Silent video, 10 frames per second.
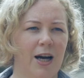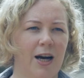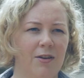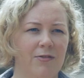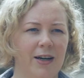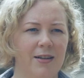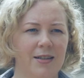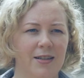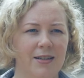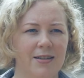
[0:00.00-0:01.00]
artefacts
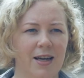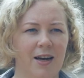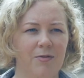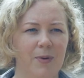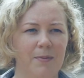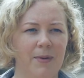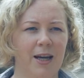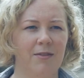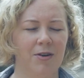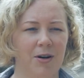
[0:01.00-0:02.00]
unless they have been
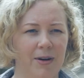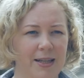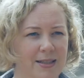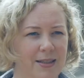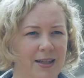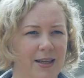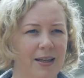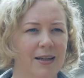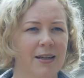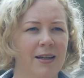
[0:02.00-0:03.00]
made very
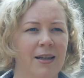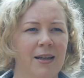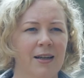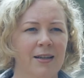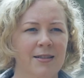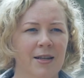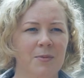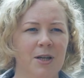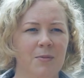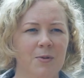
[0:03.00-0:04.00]
recently.
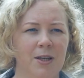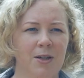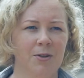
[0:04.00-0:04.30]
Sometimes we can